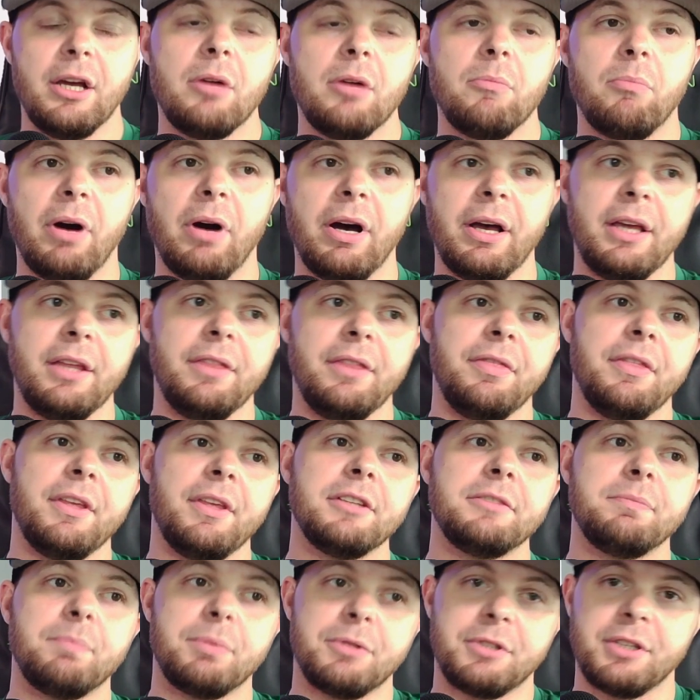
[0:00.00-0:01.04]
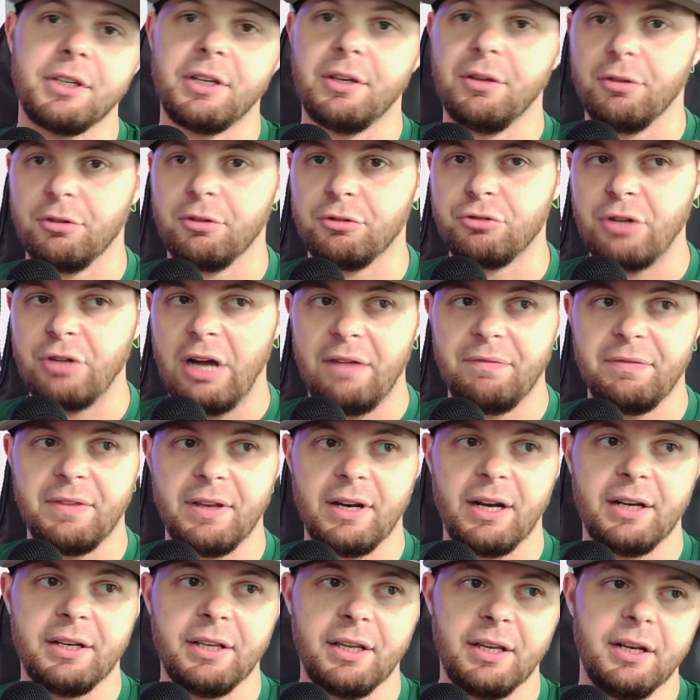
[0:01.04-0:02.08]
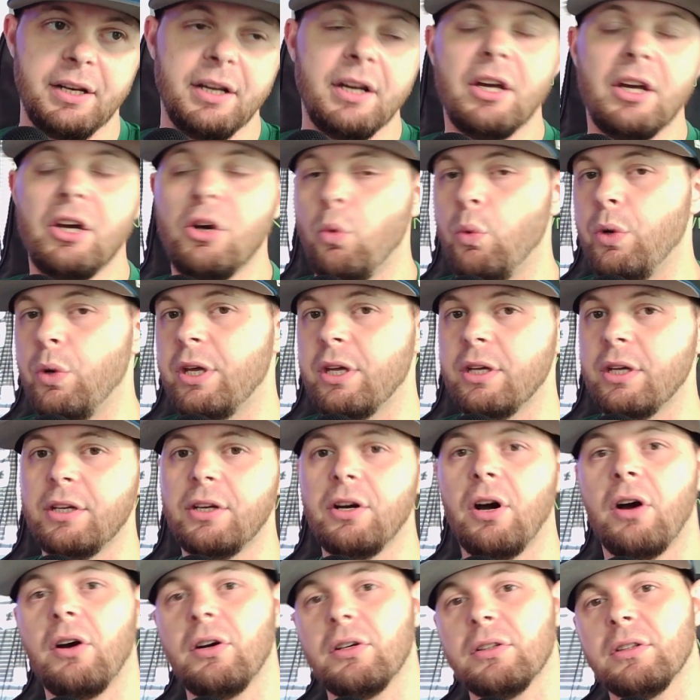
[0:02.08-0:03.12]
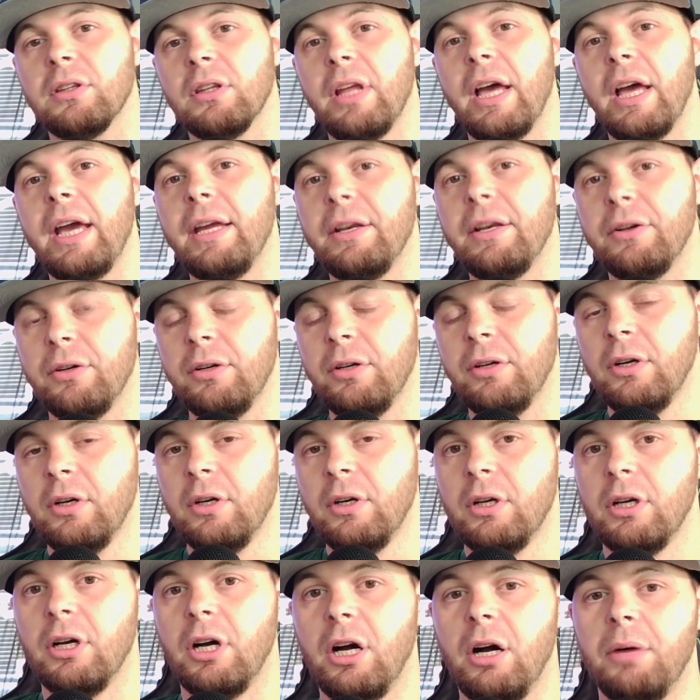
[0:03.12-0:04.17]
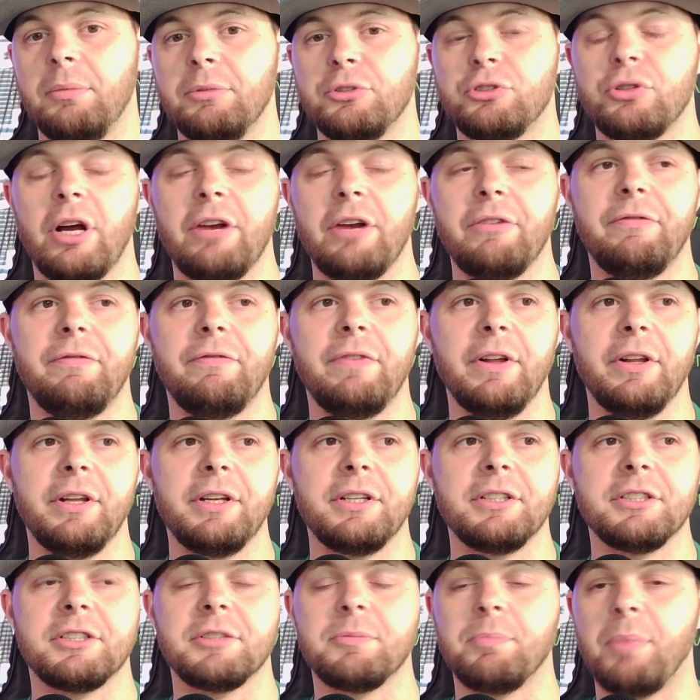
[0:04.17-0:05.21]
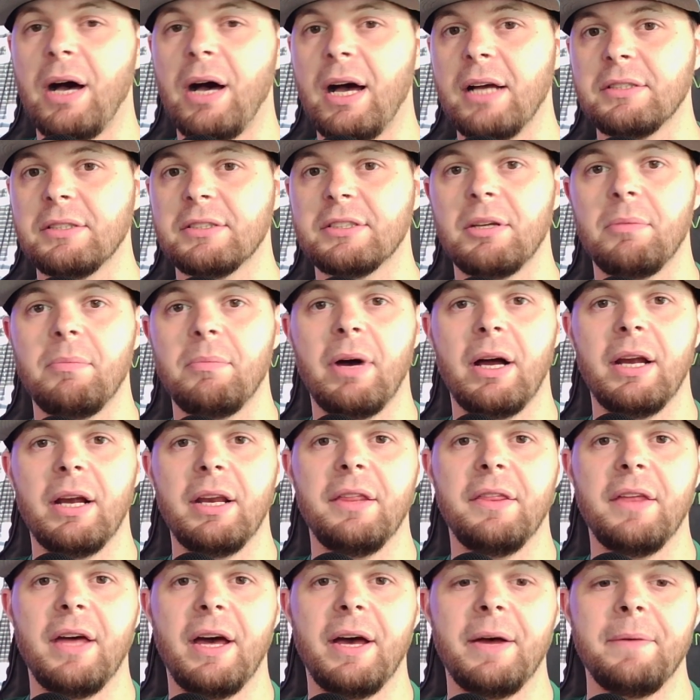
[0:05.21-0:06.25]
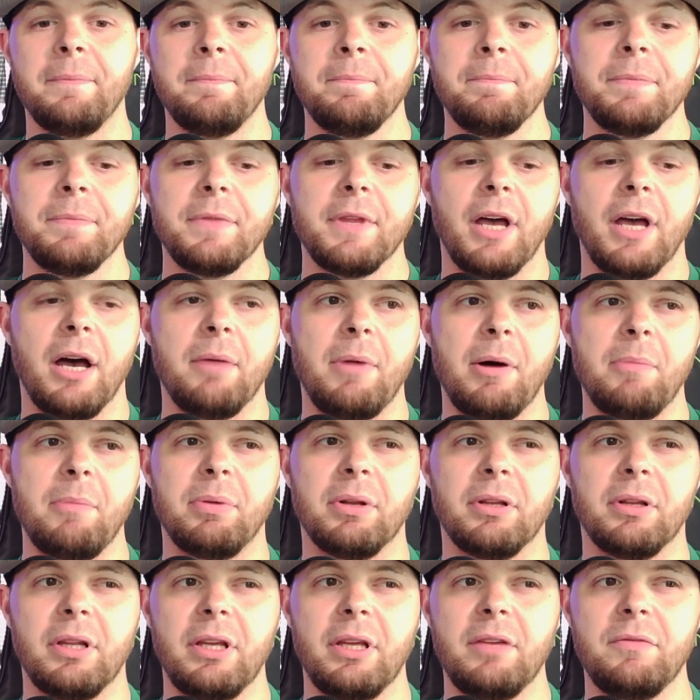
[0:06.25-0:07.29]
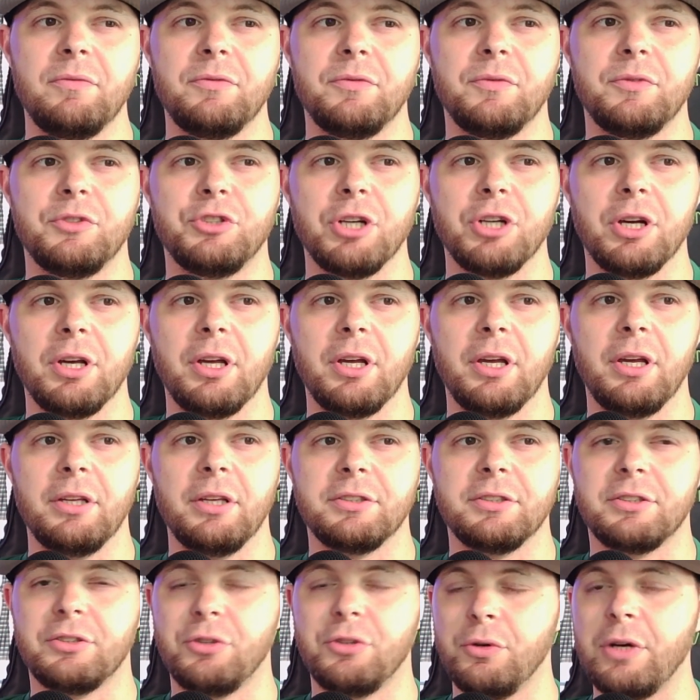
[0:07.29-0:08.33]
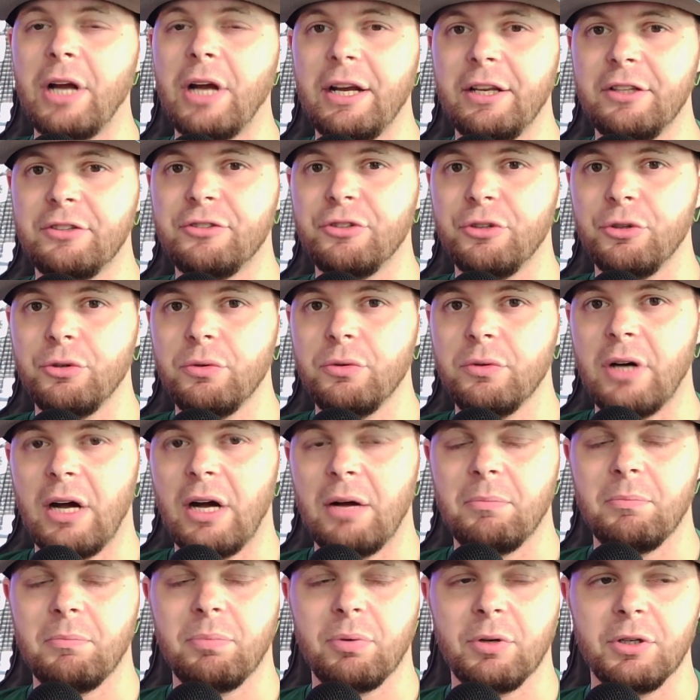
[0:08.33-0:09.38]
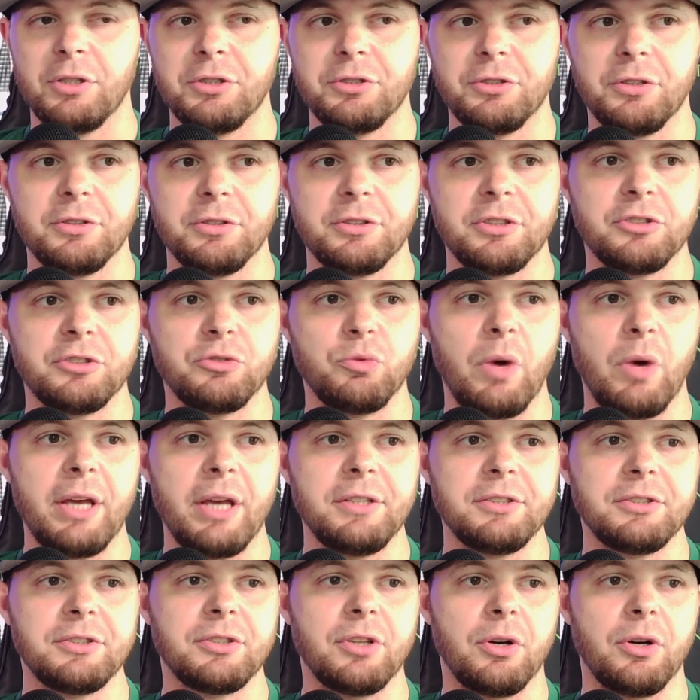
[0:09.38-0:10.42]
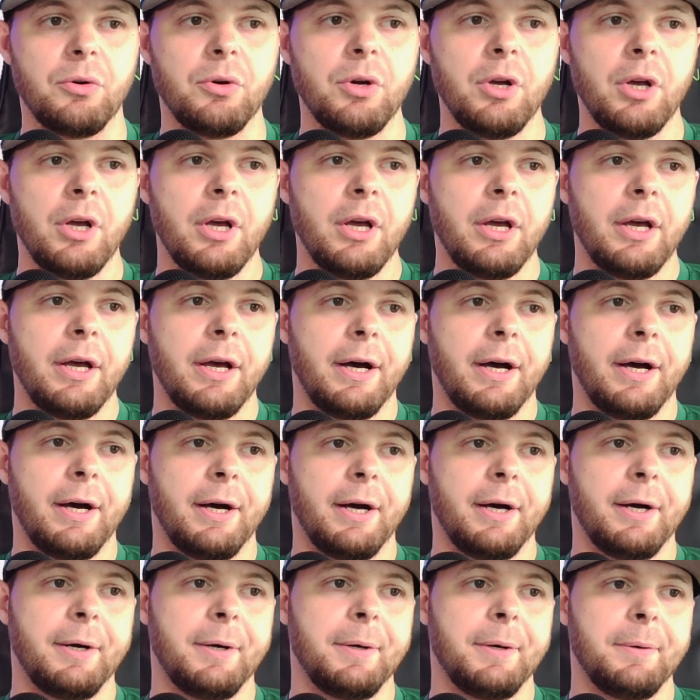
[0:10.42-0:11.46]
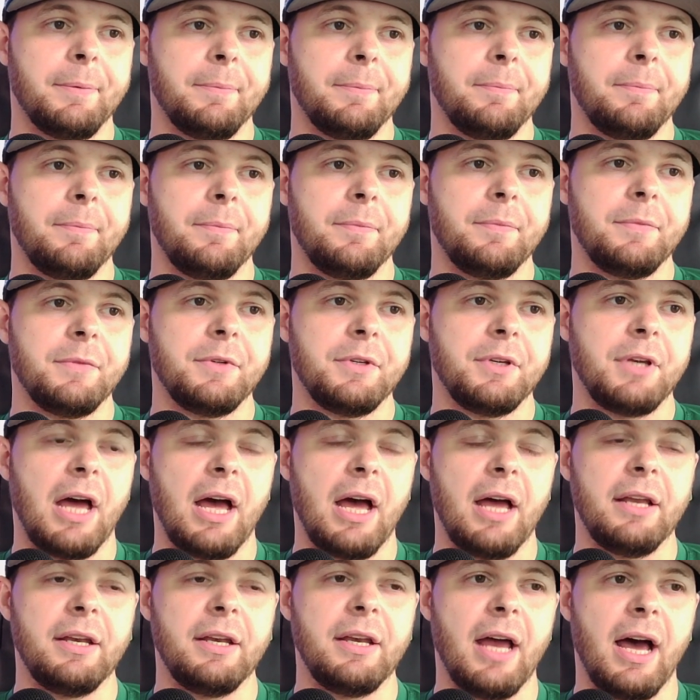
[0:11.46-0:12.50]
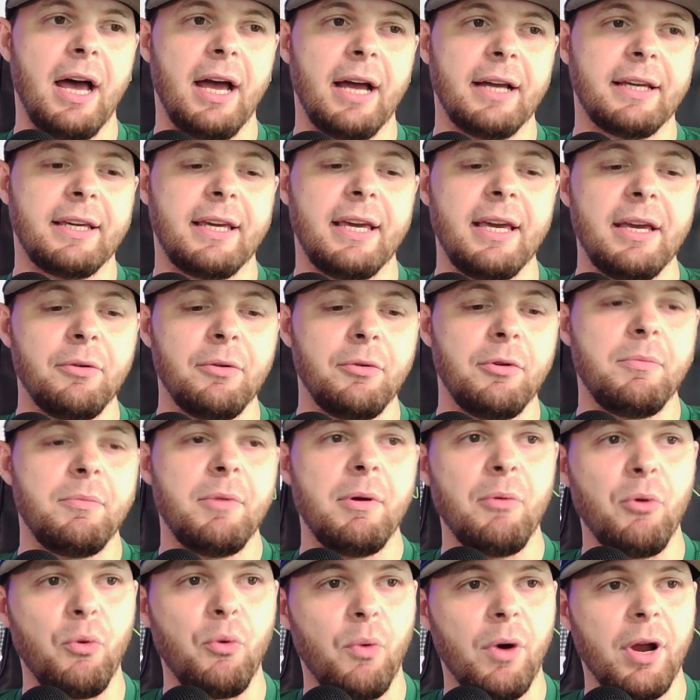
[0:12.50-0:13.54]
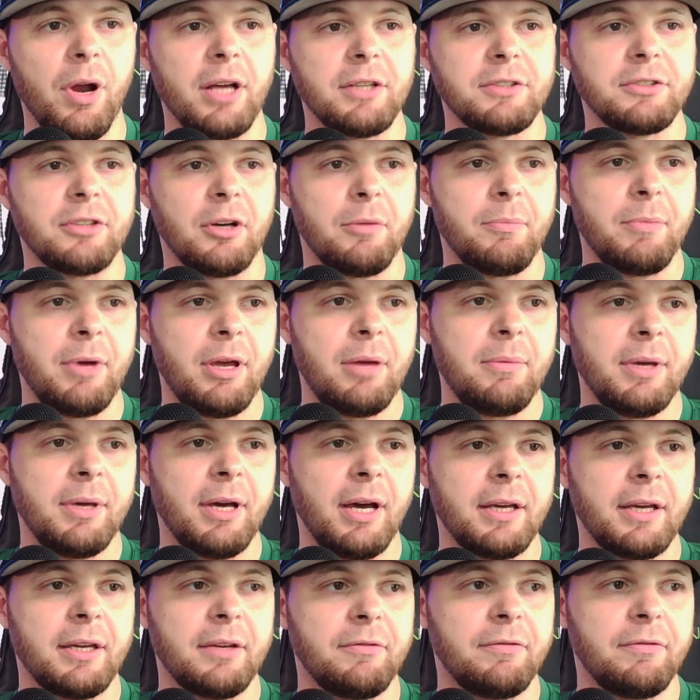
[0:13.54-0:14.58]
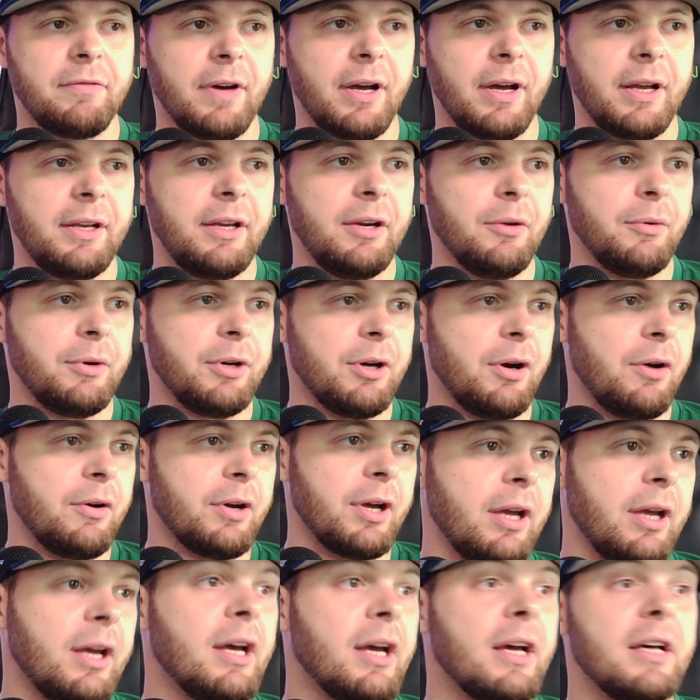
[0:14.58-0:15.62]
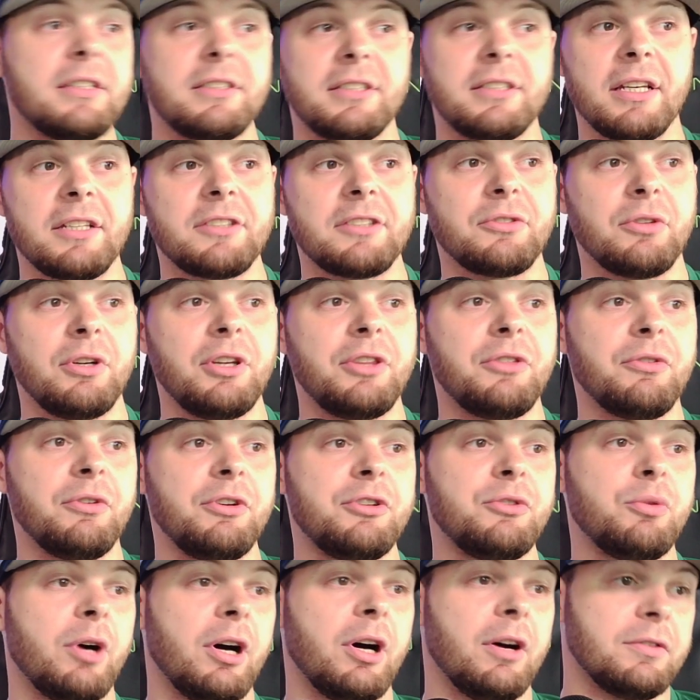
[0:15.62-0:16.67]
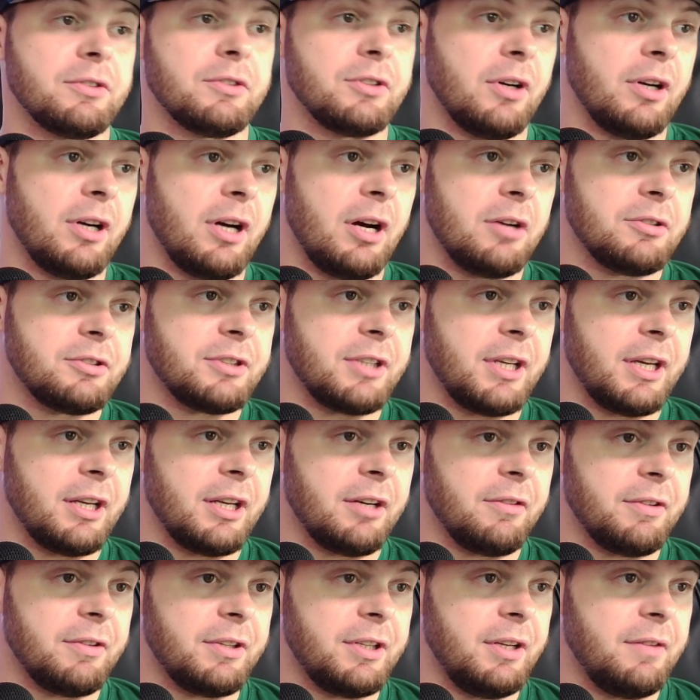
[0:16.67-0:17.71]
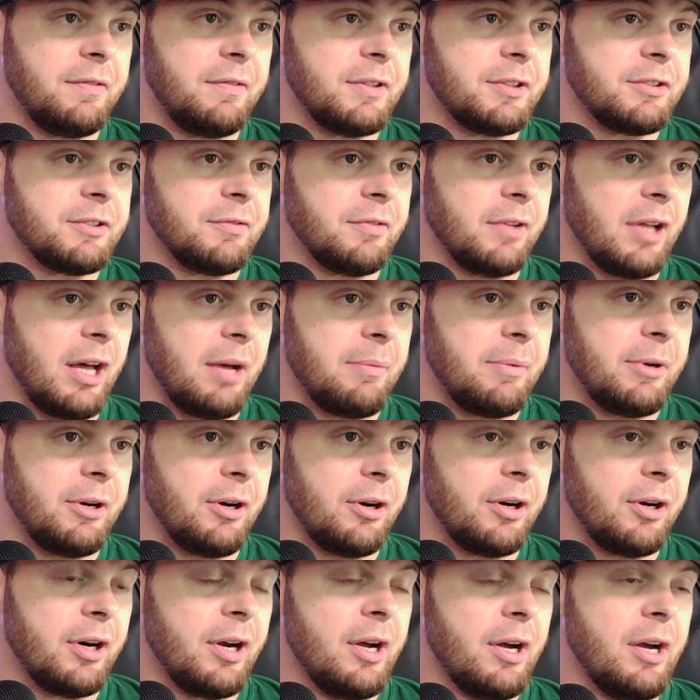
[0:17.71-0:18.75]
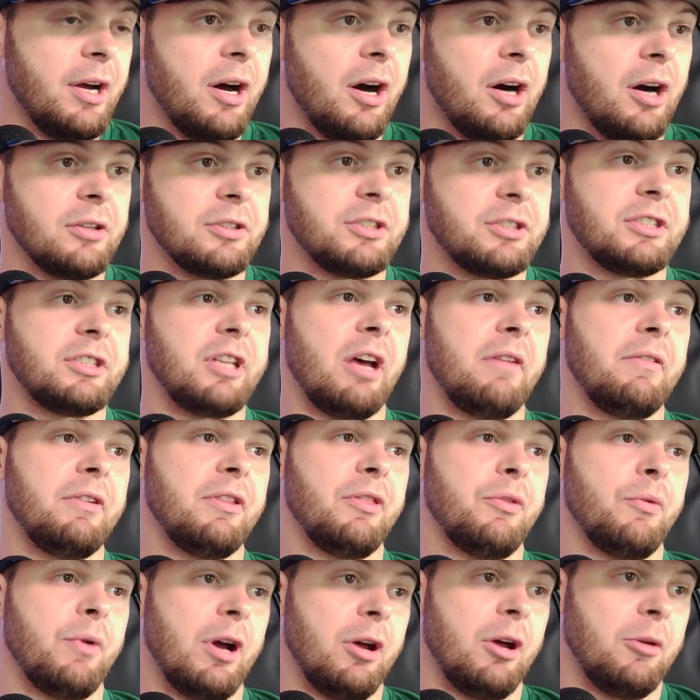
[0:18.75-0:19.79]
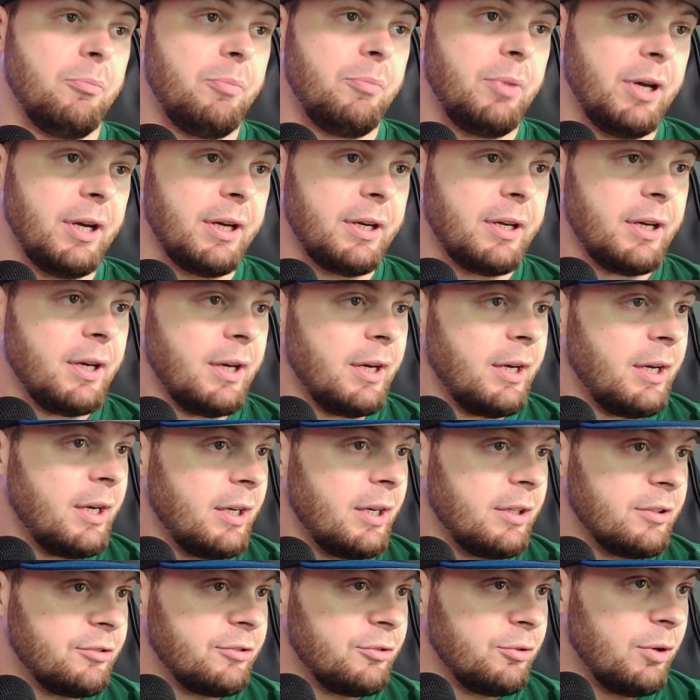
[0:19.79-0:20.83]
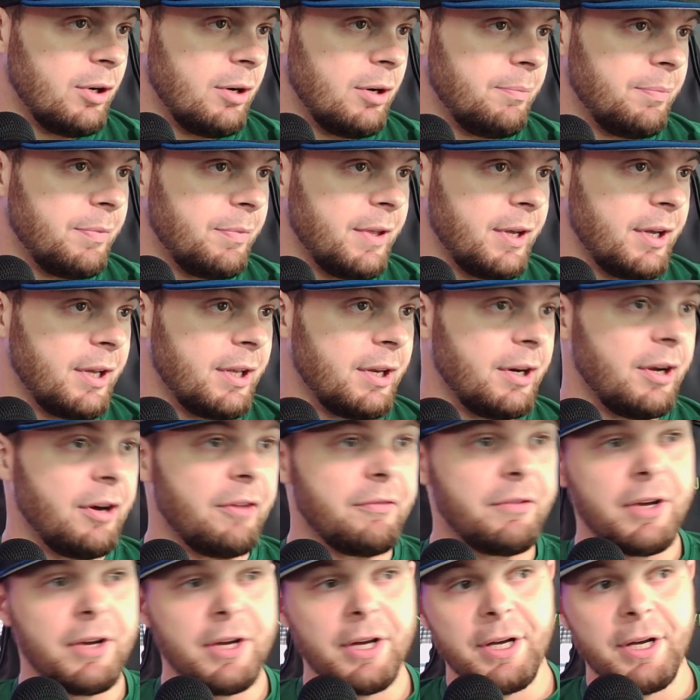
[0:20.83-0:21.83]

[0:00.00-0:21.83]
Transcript: But in this particular draft that I did, we get a guard later, and try to fill in a spot, somebody that I believe is 292. I'm pretty sure is his weight. So I can't remember what I saw. Maybe I can find, here we go. Okay, 6'3", 312. Sorry, I was thinking of a defensive lineman. Our 7th round pick is who I'm thinking of.